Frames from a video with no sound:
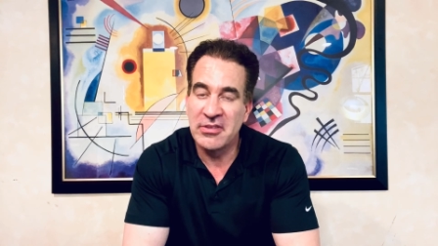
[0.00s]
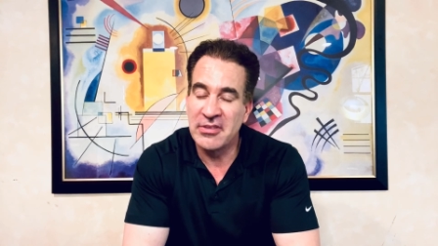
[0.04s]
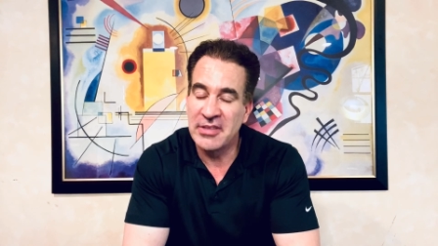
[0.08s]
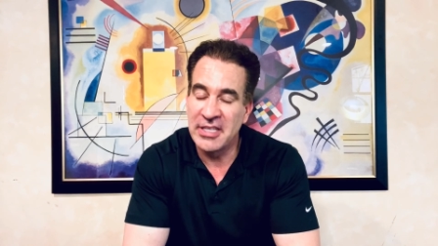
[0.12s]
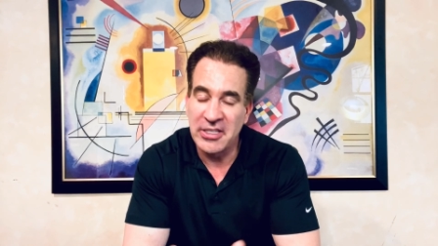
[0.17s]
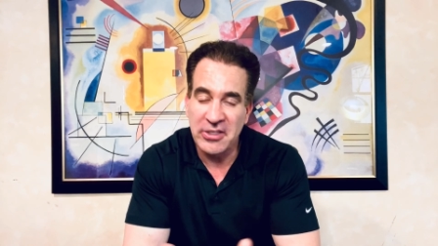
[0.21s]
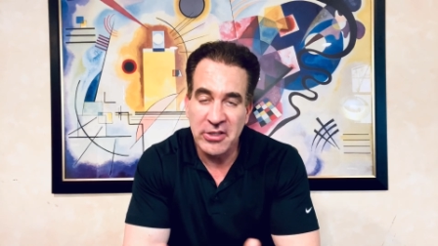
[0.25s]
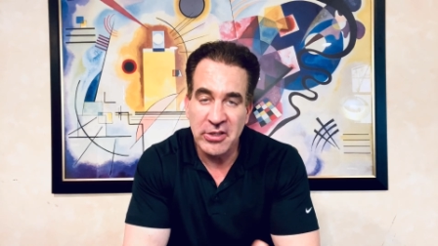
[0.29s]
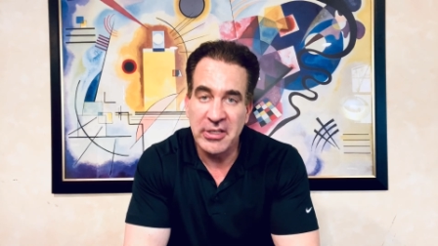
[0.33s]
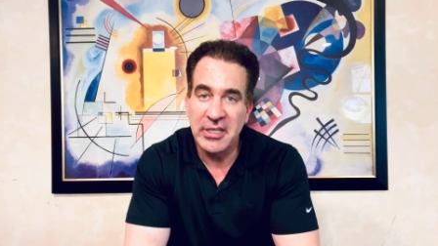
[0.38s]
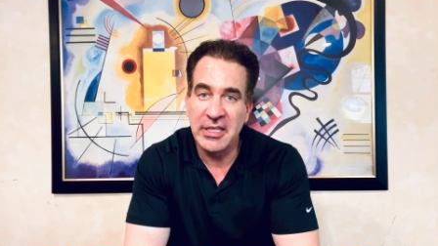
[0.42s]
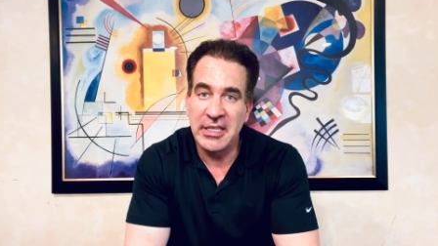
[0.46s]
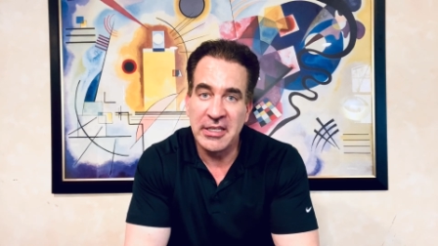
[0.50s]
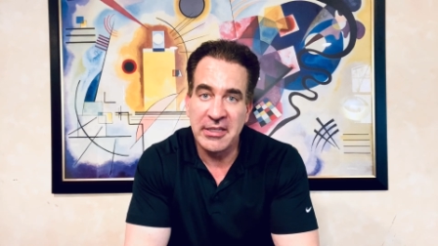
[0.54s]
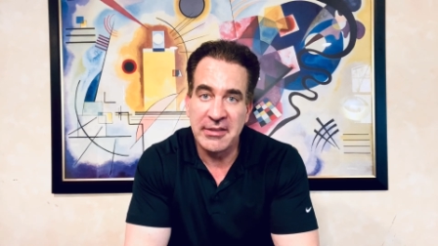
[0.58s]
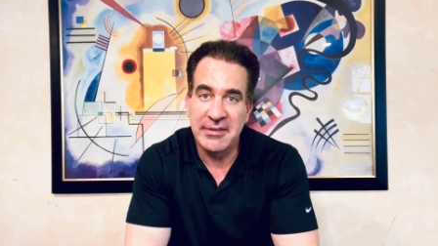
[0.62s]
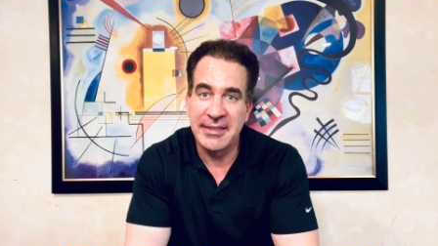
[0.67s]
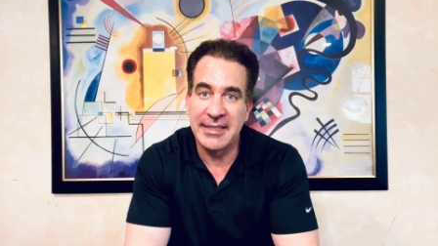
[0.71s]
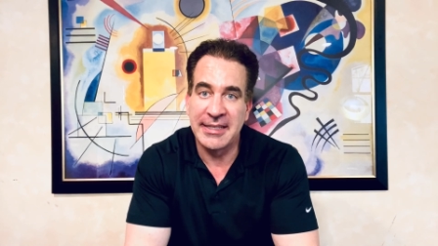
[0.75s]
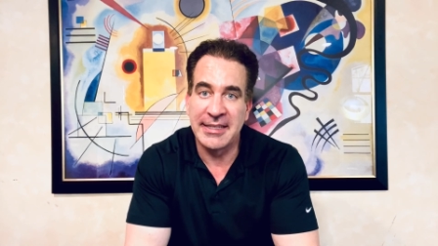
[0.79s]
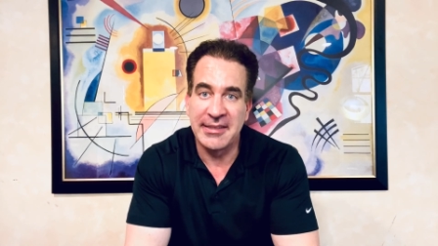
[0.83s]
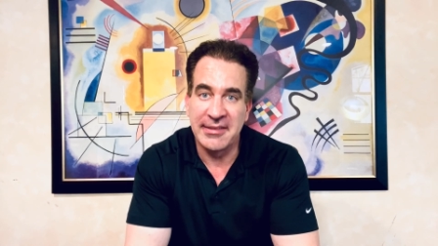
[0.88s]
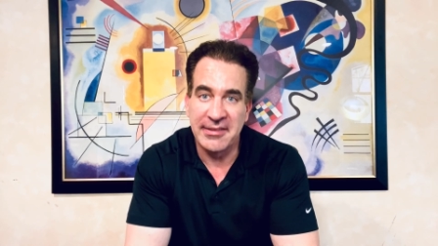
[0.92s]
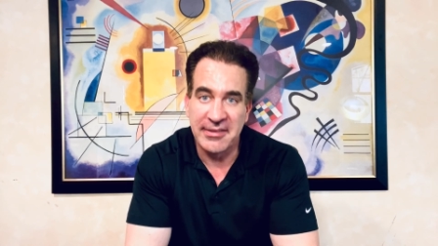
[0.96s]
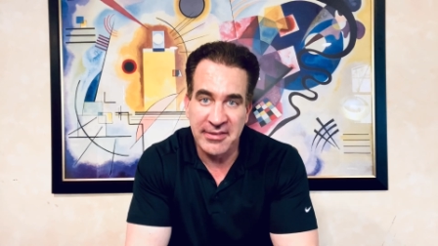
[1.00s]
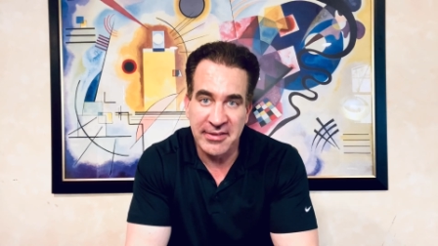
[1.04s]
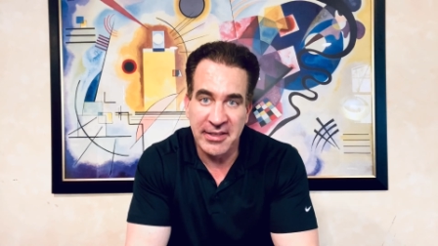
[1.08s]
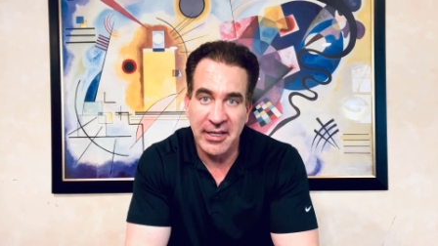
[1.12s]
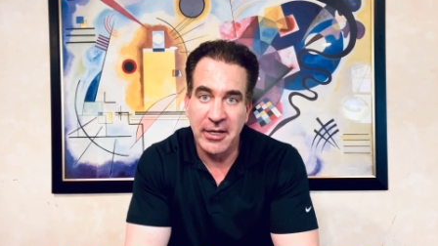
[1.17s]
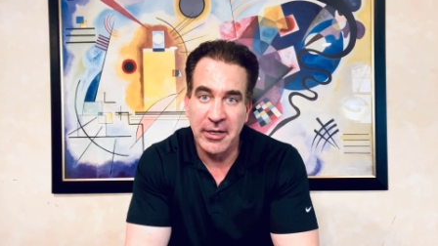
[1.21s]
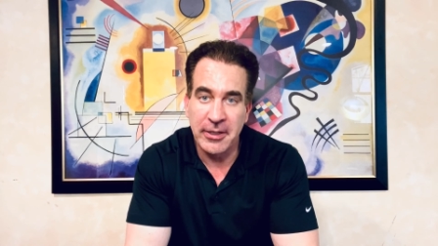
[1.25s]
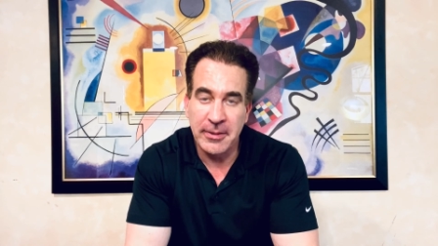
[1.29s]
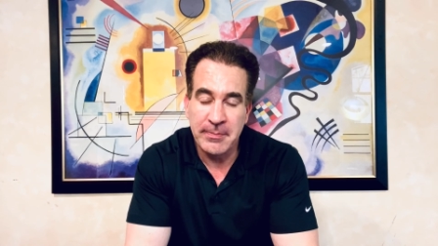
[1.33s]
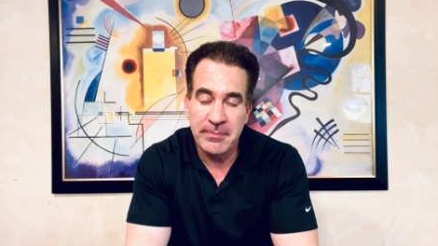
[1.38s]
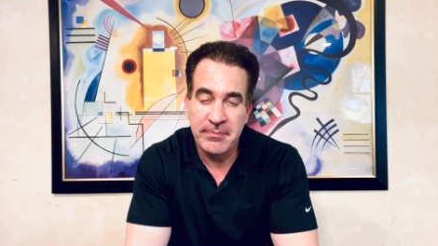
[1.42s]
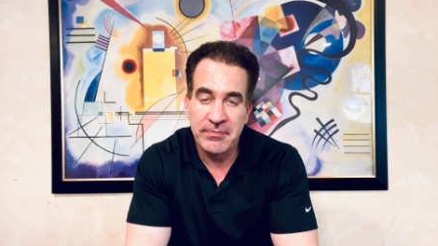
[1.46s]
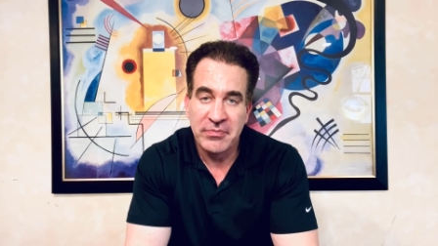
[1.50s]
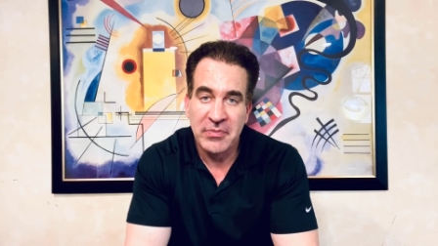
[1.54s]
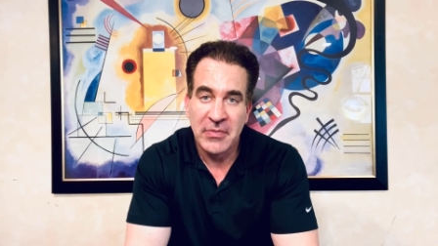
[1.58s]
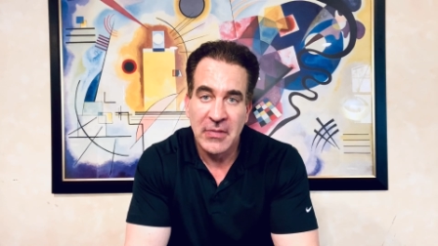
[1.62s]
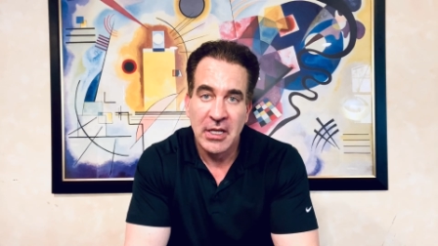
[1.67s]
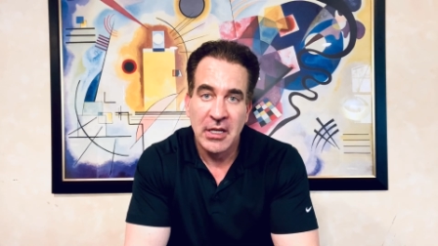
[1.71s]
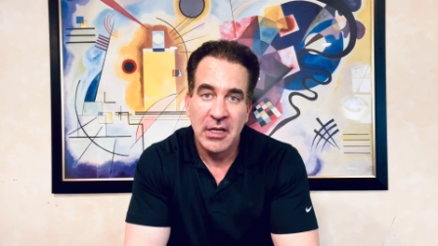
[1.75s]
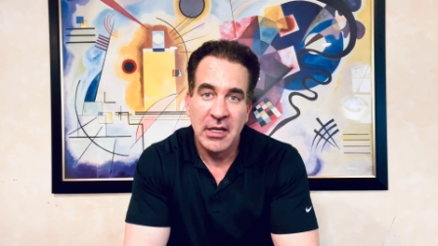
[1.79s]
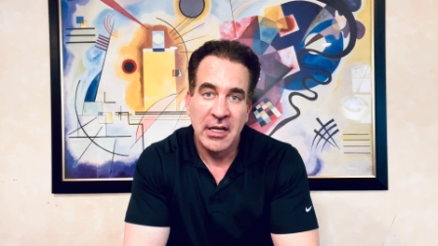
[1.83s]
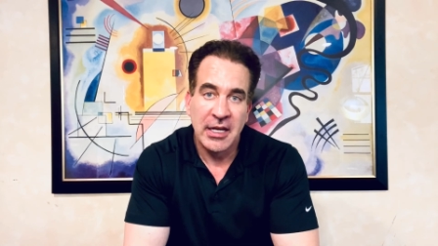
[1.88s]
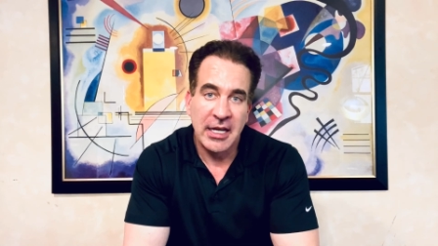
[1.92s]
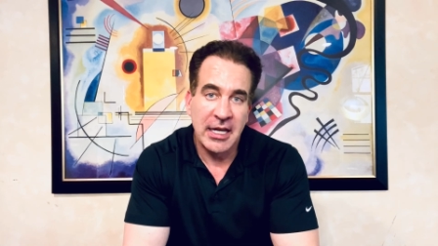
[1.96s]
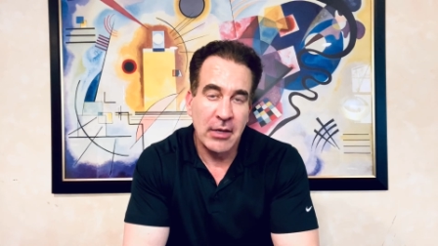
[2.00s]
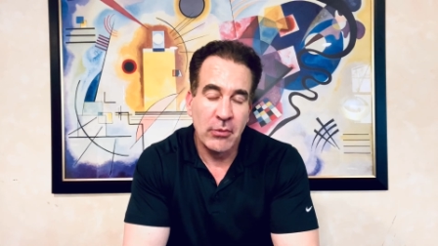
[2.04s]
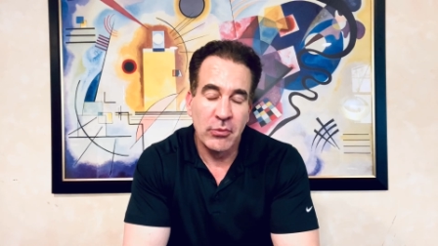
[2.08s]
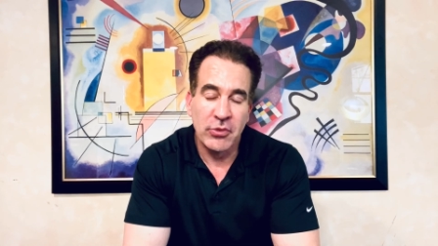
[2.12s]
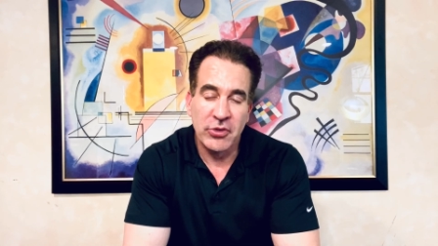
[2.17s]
that you need to consider, and